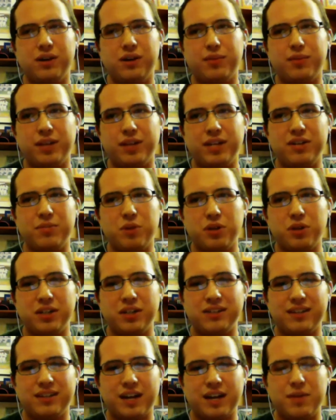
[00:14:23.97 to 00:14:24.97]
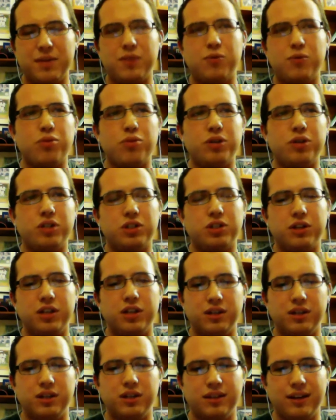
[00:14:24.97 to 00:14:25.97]
played Napoleon Dynamite. We're pretty sure he
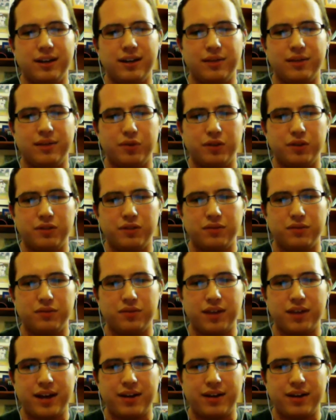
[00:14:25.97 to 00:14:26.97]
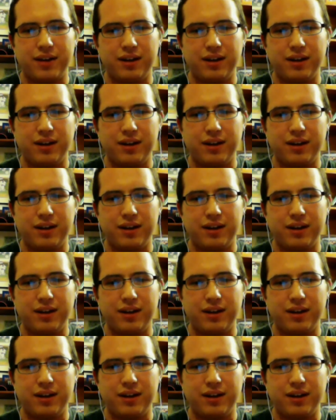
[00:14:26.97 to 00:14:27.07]
did the voice of that.